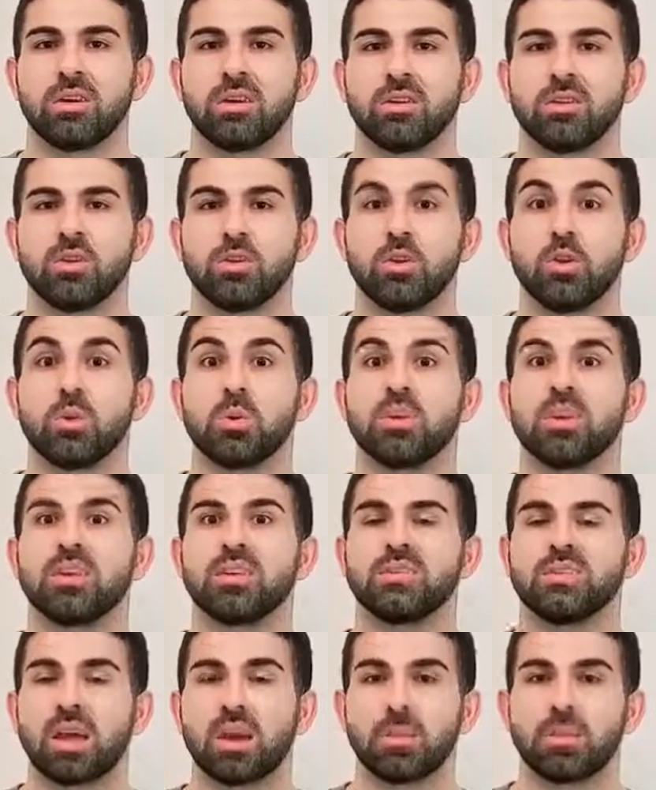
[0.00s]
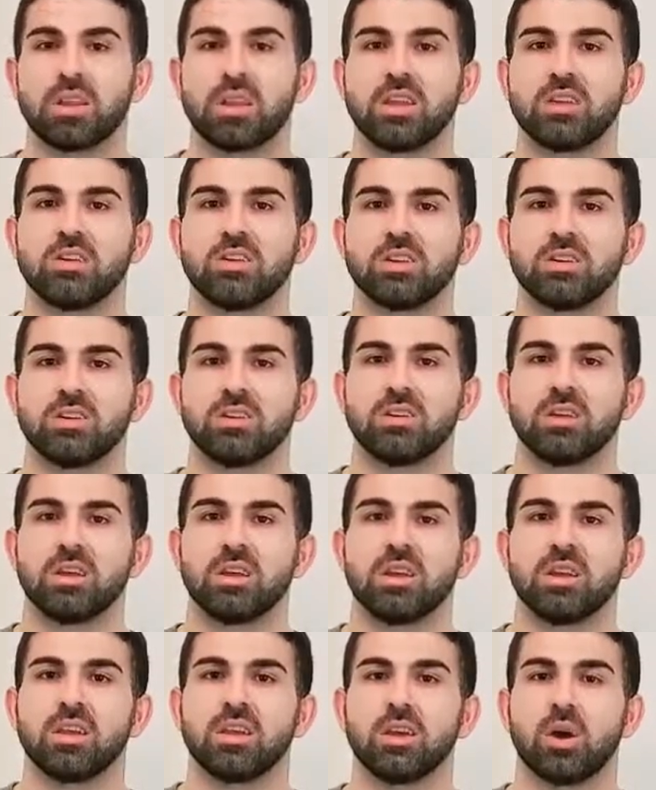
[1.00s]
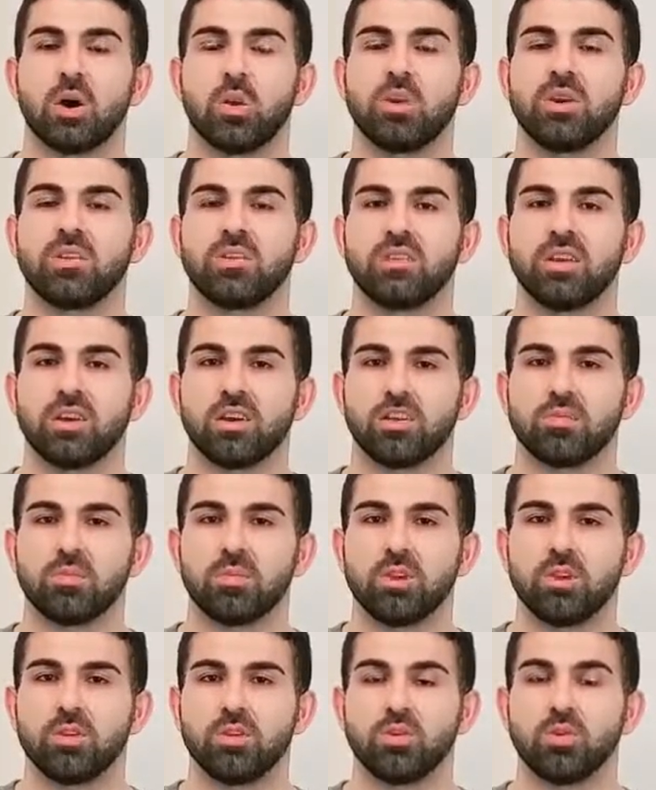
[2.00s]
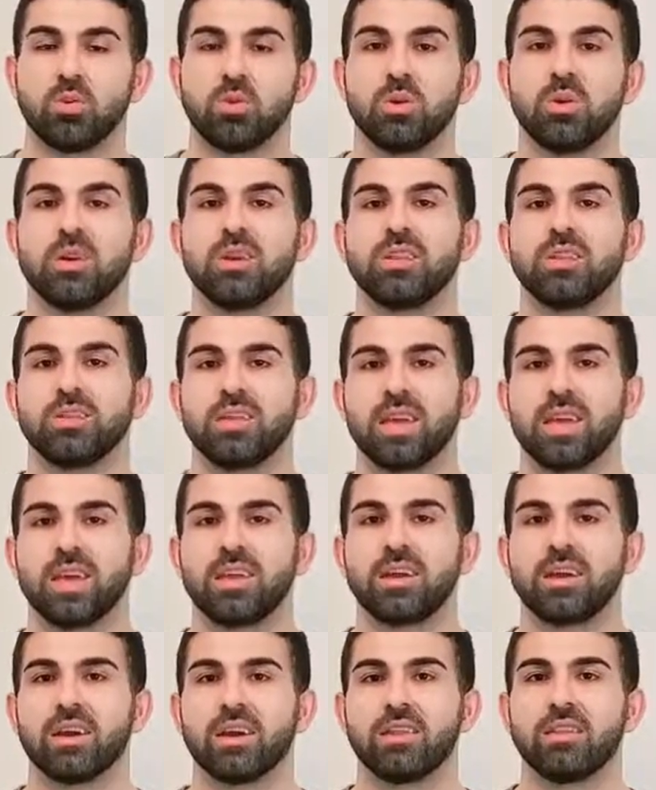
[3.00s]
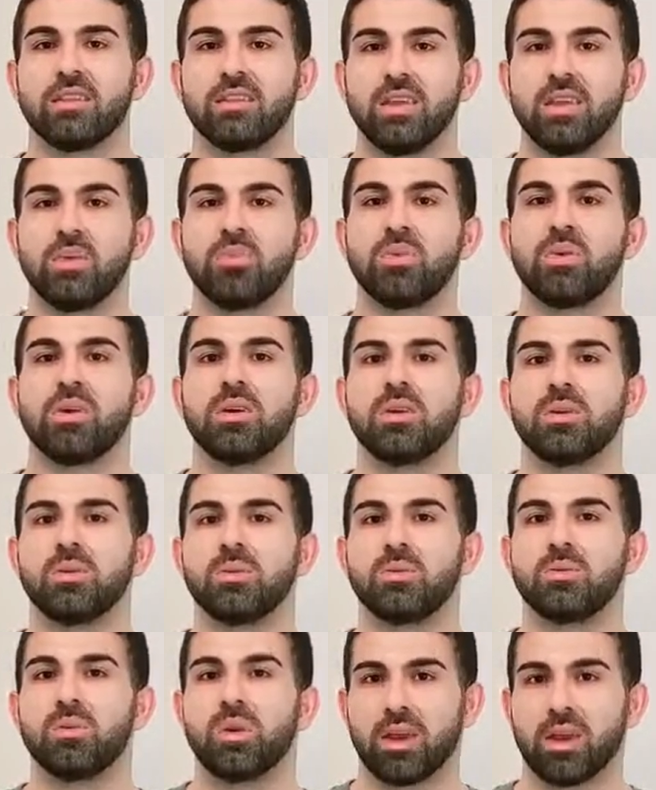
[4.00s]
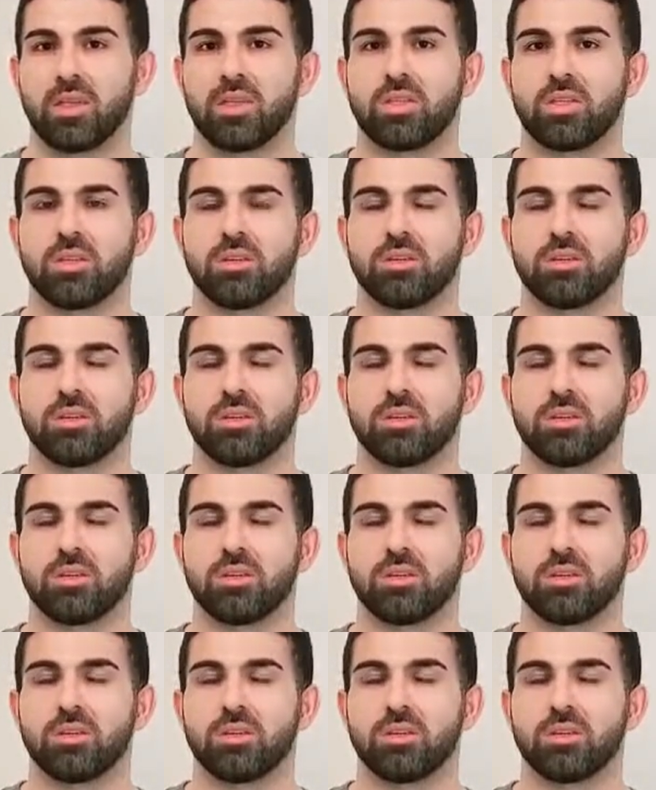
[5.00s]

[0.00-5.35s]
to do an examination, he always tells me to take a deep breath.